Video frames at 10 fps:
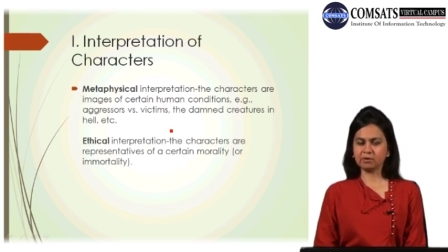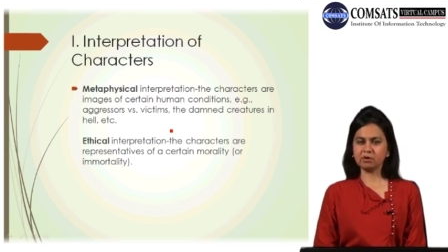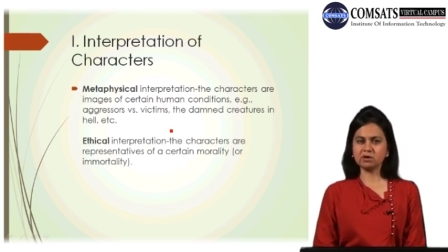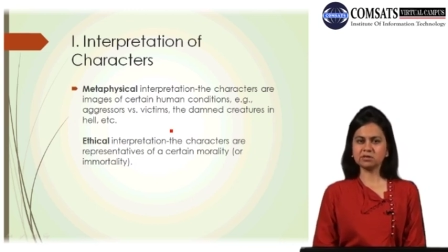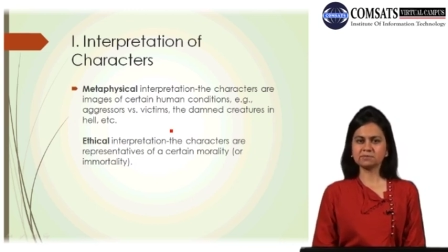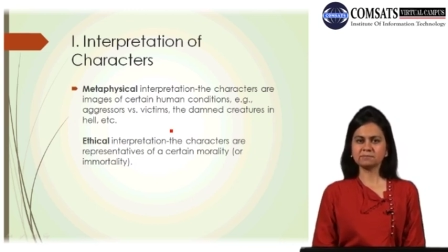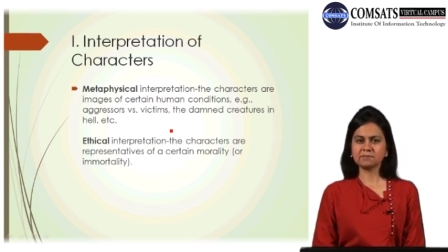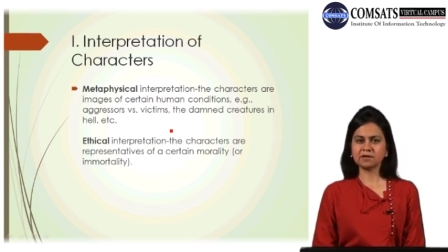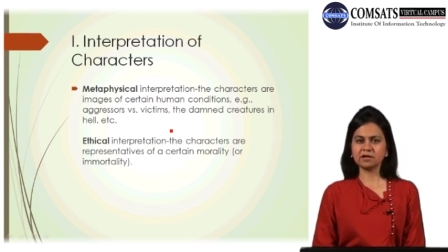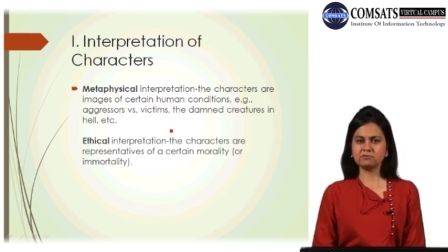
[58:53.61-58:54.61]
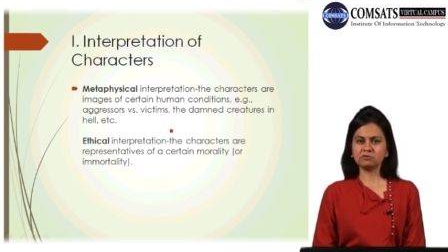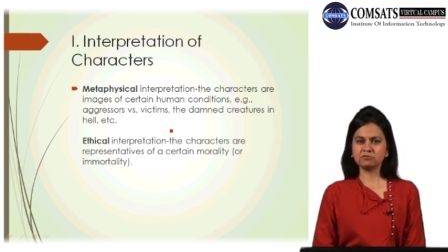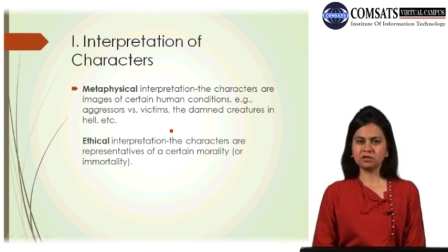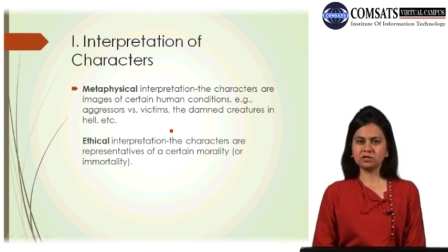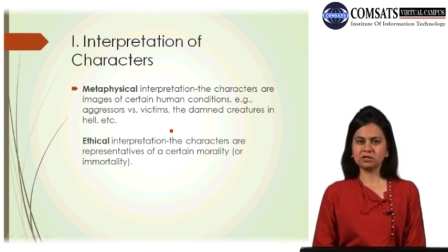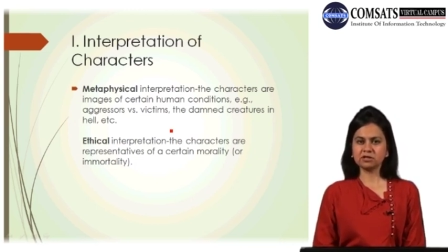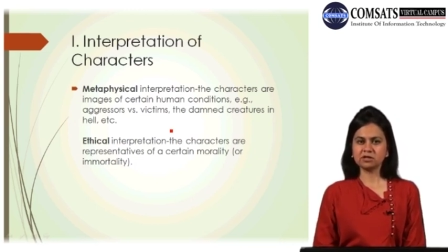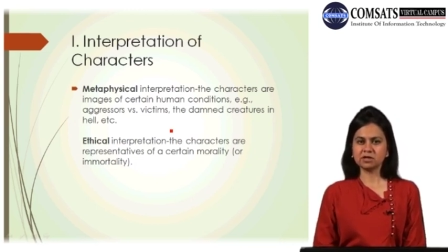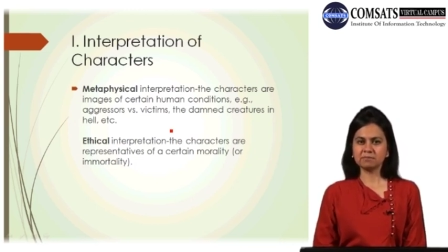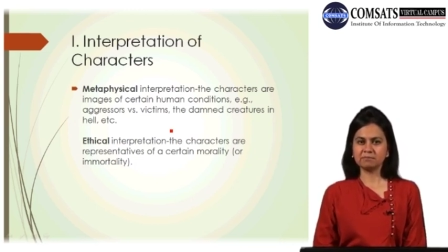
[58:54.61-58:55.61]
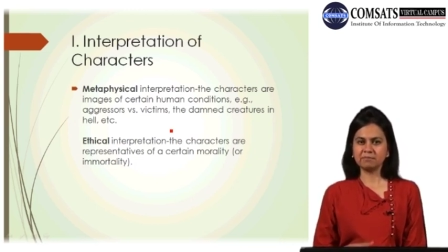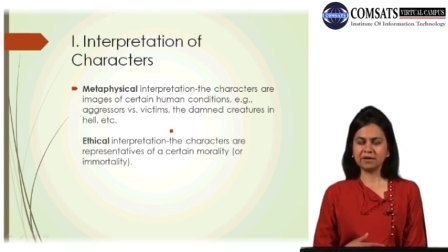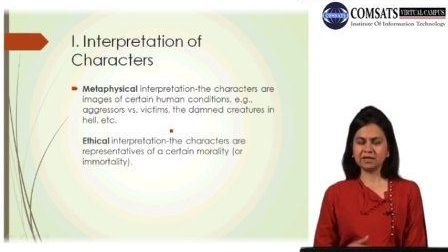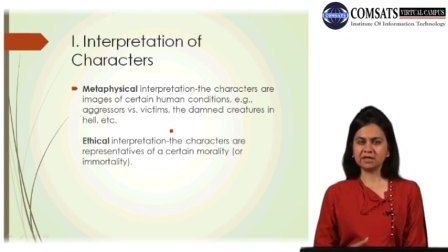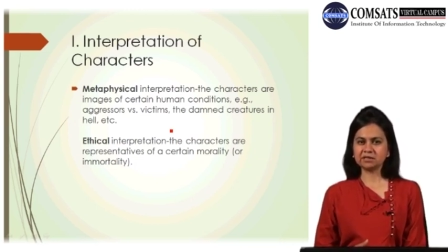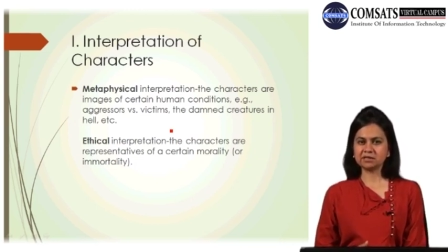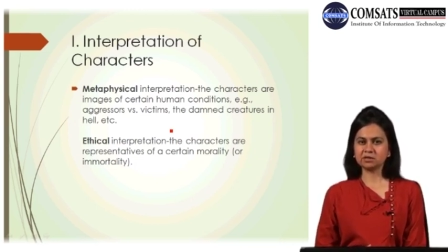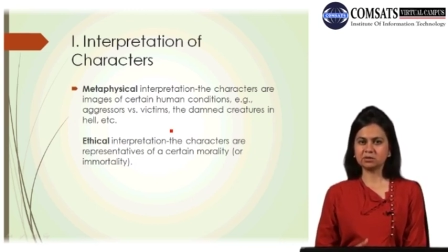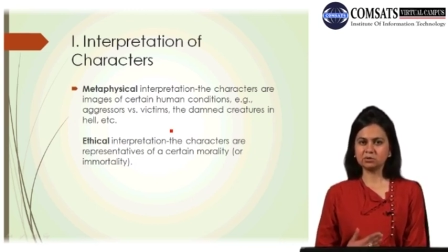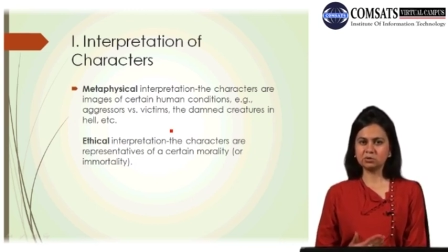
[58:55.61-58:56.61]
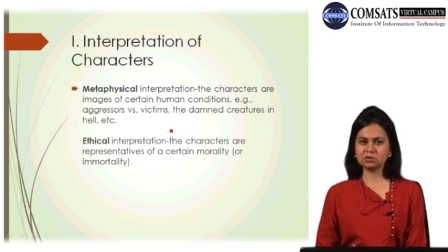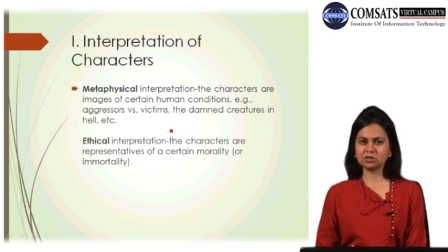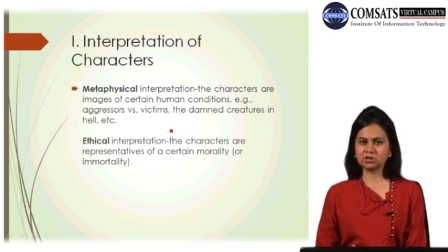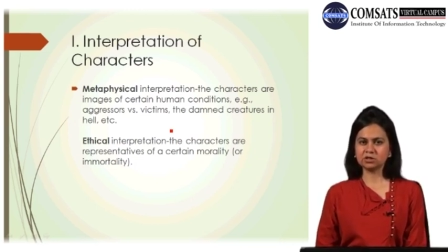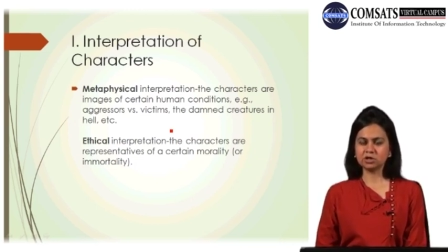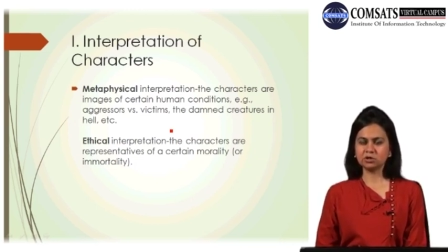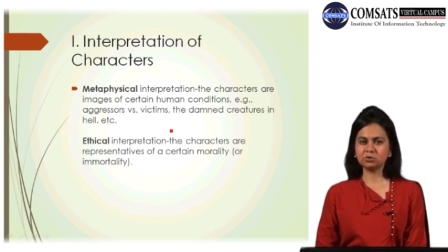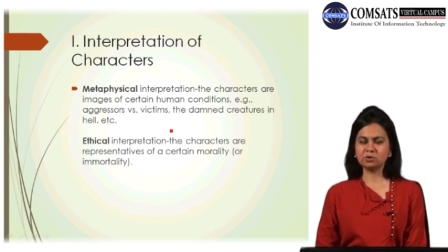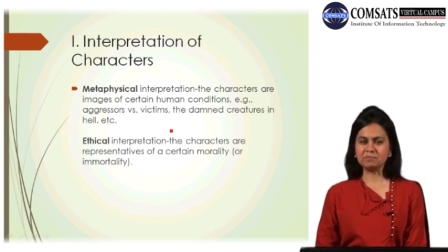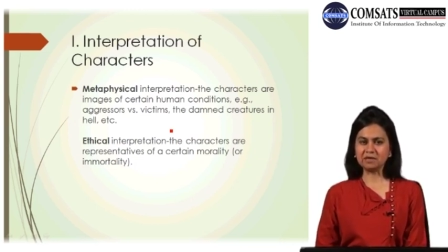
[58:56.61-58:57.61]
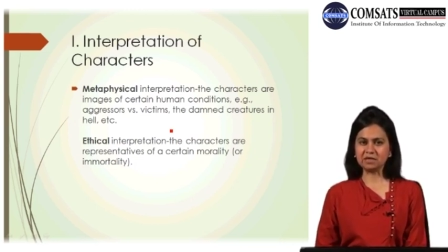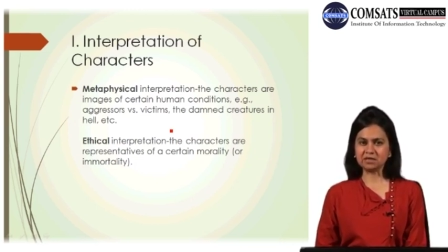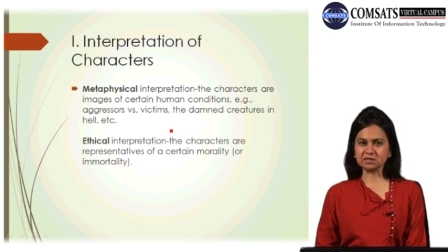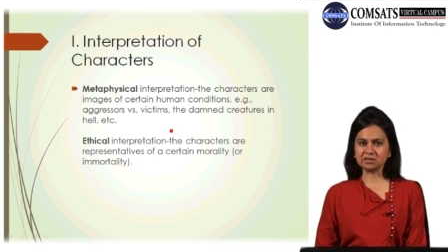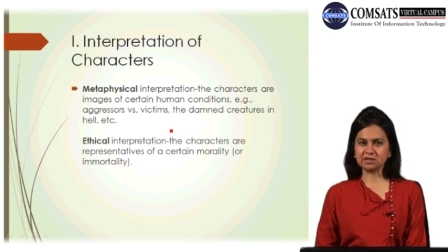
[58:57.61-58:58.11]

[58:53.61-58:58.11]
because it would further bring us closer to the meanings.